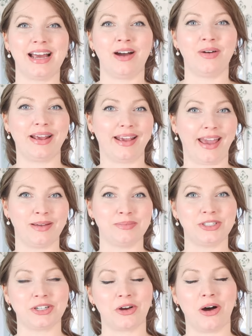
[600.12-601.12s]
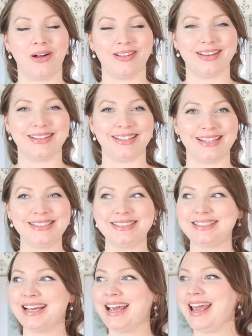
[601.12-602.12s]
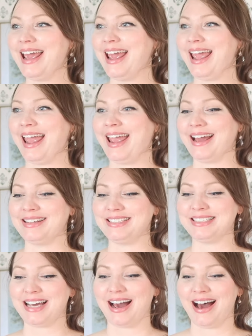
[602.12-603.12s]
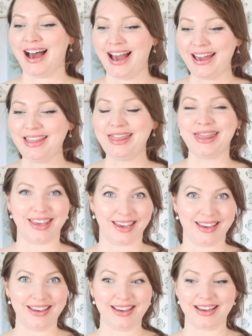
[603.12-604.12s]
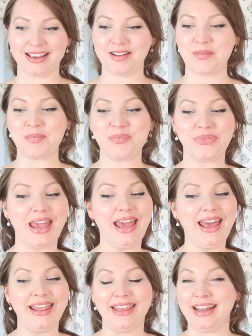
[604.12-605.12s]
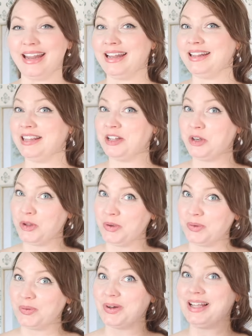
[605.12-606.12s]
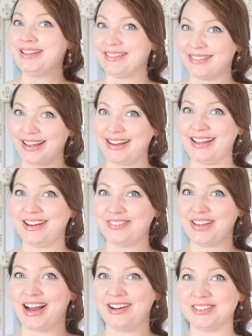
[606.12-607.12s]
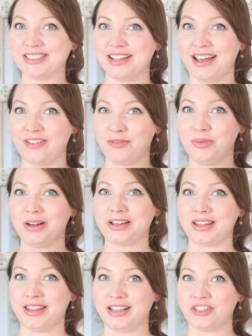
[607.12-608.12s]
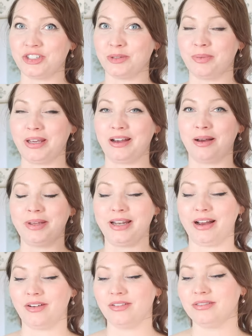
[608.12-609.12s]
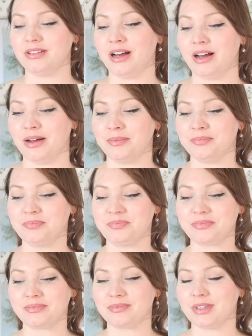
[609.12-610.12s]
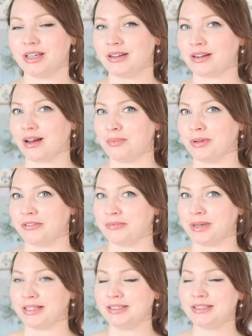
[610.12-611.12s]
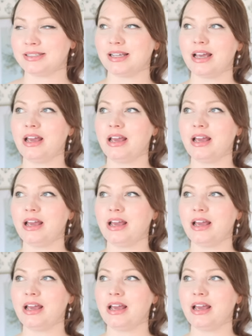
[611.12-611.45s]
how I came to call it this. And I think that in the new Lady of the House Life book that should be coming out um, in a couple of months,